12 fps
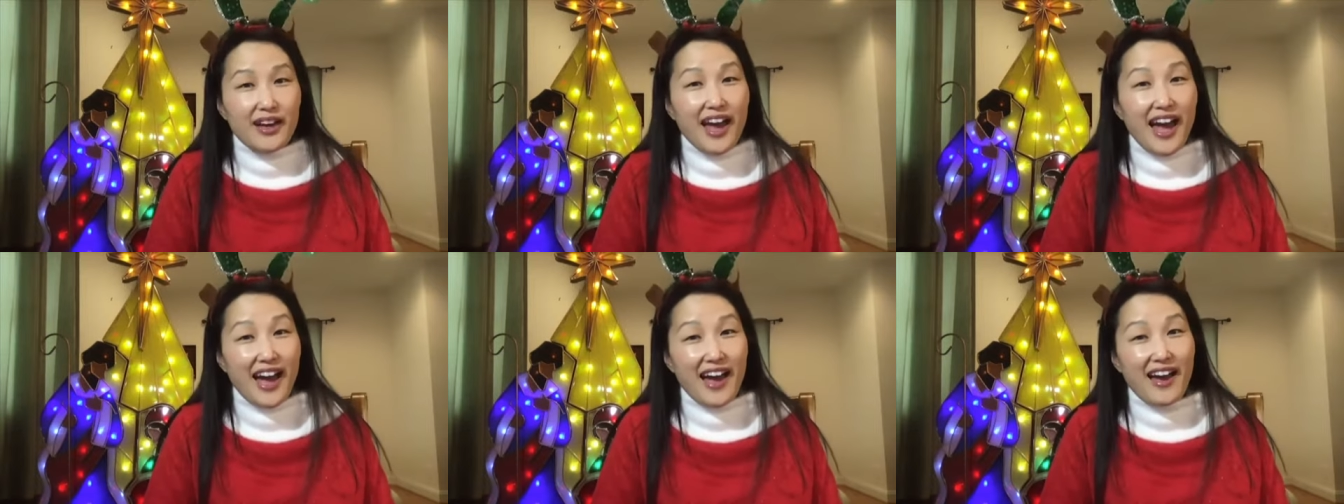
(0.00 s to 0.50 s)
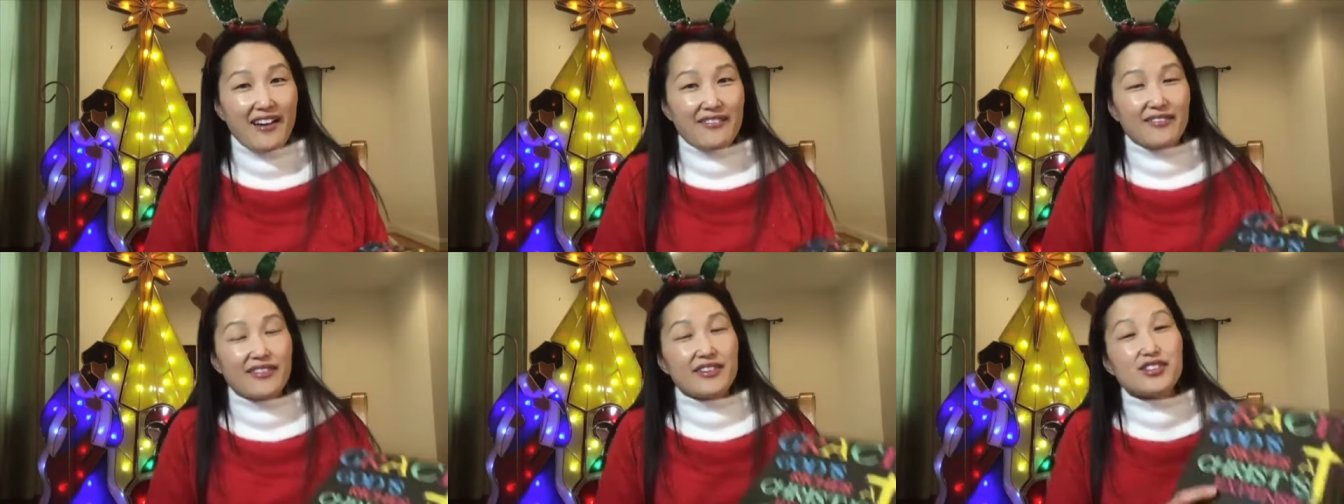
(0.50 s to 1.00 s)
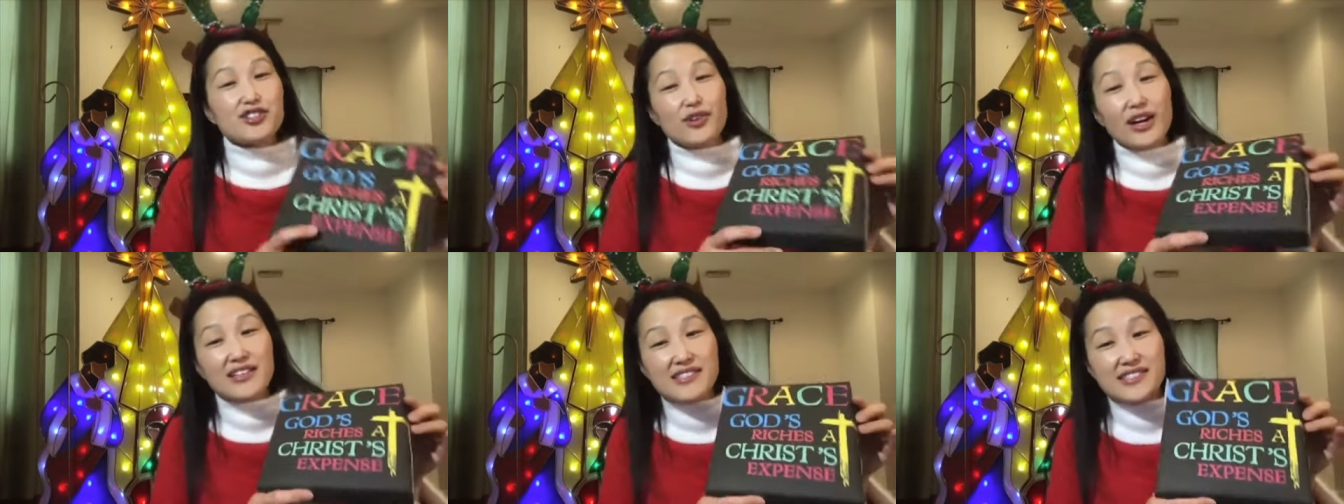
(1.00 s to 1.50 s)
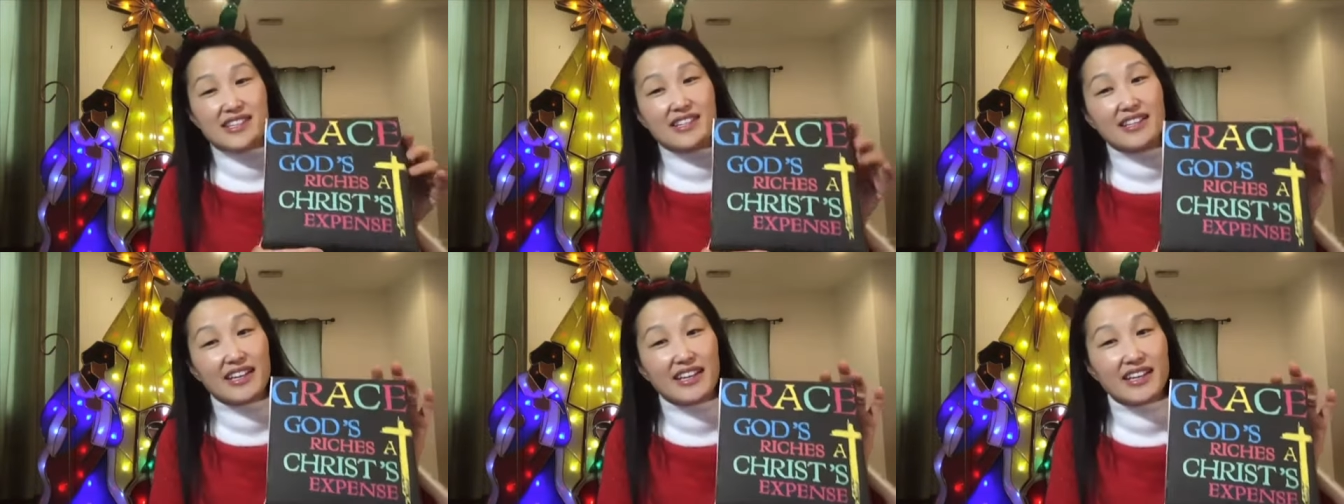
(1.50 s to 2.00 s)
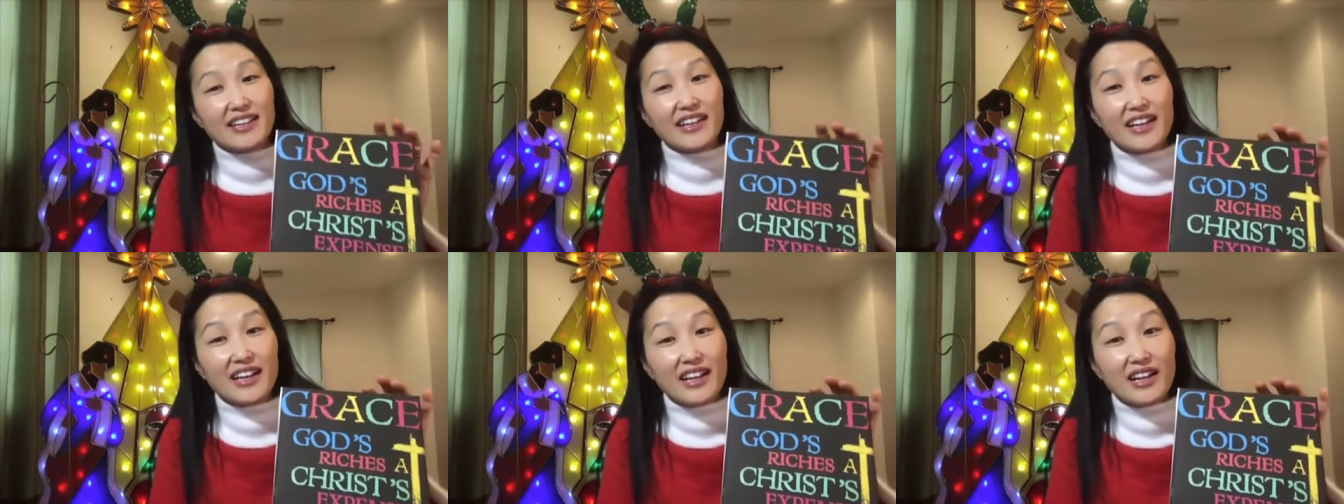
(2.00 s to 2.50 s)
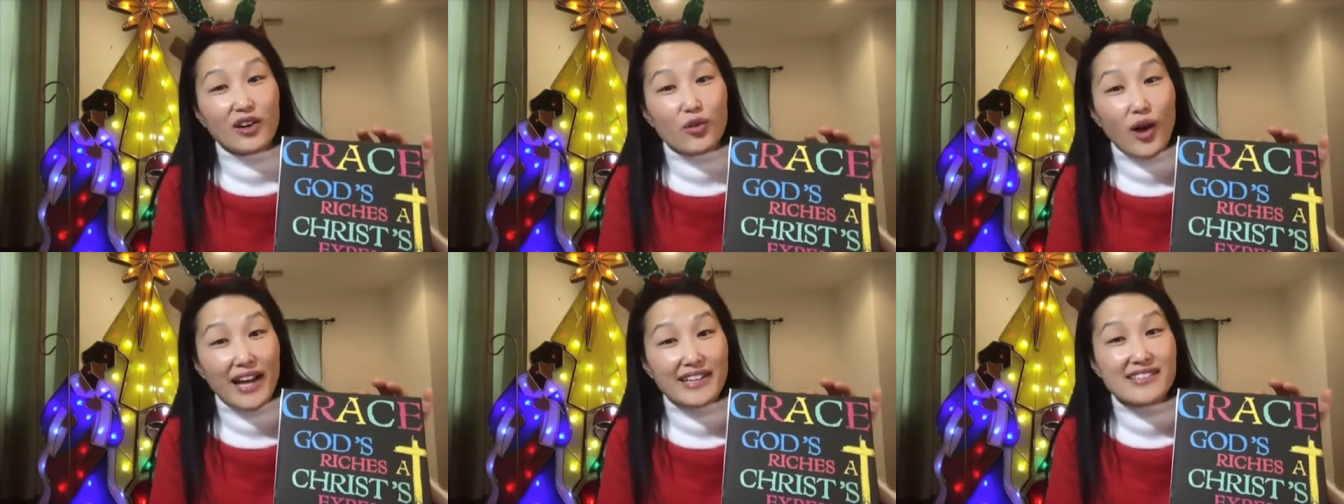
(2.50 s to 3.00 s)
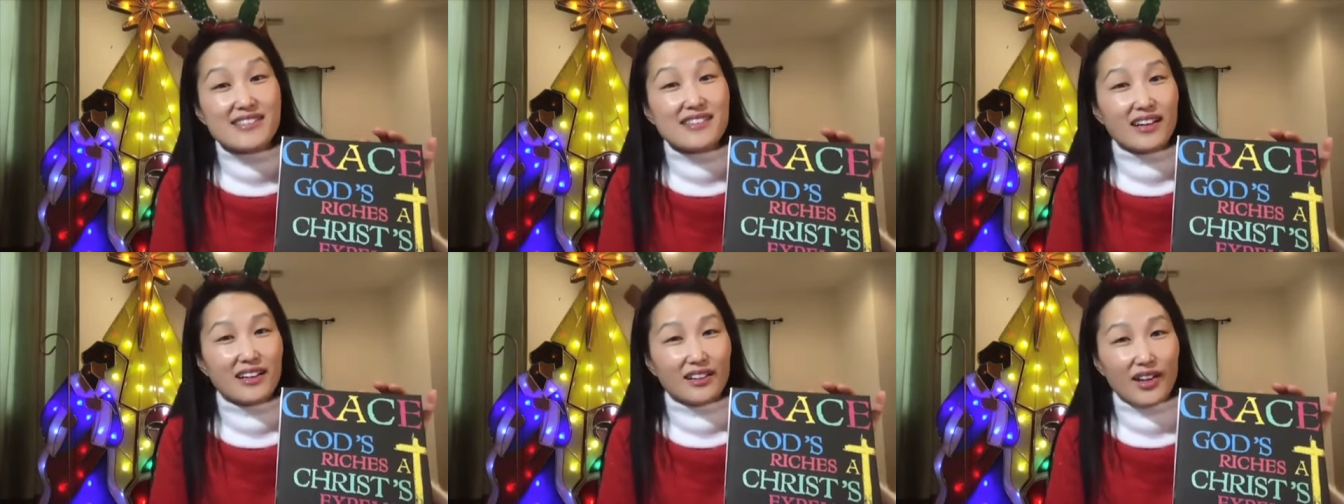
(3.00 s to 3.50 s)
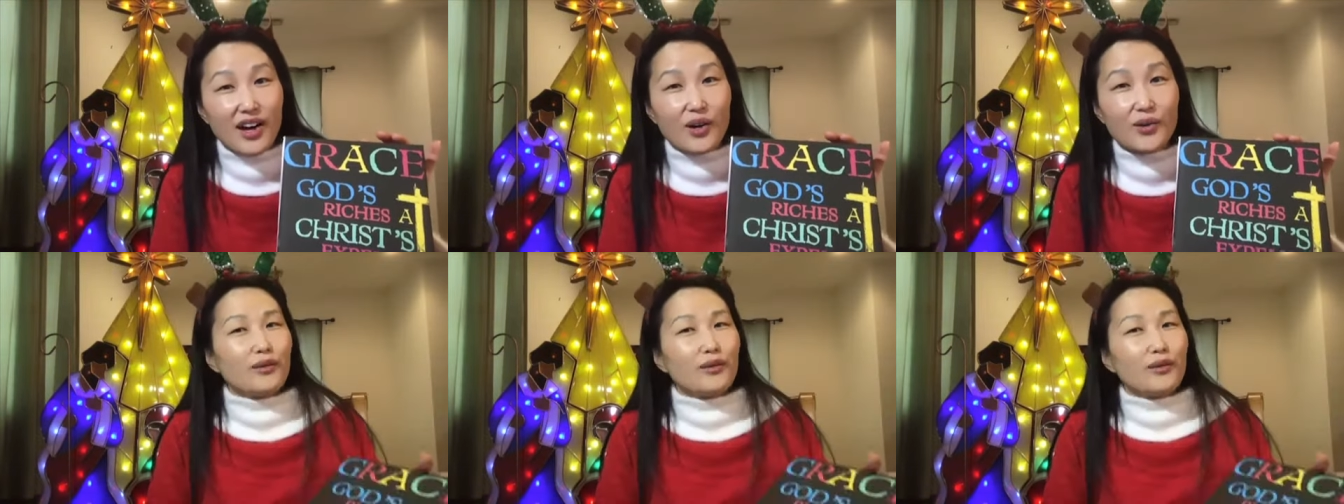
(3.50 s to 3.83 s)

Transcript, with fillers: have trusted in Christ alone,